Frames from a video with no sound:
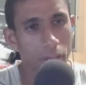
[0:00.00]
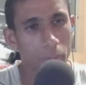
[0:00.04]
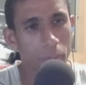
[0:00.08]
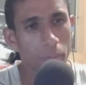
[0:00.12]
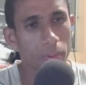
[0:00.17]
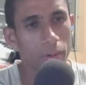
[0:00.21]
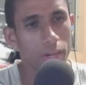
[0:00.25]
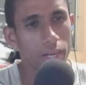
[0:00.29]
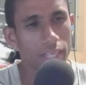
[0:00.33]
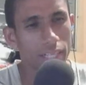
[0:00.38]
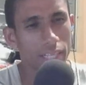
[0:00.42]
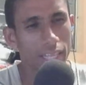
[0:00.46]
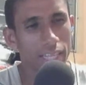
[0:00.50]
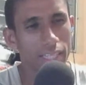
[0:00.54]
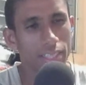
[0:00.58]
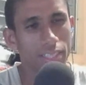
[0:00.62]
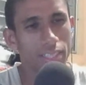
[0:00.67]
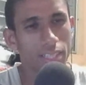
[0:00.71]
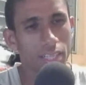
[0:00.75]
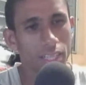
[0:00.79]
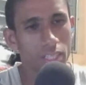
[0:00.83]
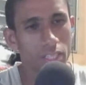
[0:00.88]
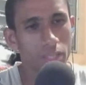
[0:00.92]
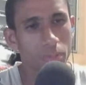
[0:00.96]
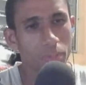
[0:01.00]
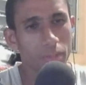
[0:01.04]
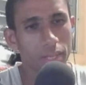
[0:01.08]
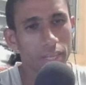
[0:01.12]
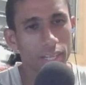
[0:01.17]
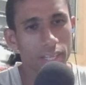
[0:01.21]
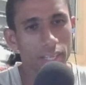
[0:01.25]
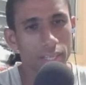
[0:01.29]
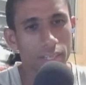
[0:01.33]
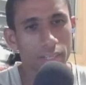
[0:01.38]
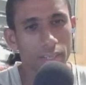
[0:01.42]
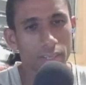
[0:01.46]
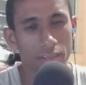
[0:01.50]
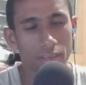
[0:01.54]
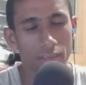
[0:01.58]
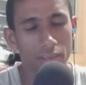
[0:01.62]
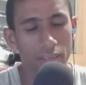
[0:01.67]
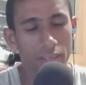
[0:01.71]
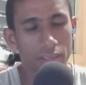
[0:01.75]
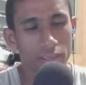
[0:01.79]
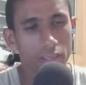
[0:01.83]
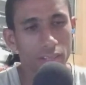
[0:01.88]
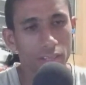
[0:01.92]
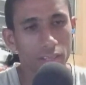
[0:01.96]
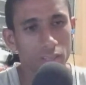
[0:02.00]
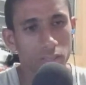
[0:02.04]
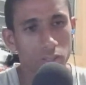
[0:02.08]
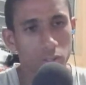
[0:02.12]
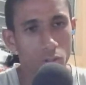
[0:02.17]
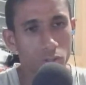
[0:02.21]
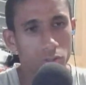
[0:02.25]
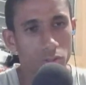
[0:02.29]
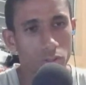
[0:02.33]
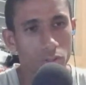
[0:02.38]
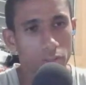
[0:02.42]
but it's been in the social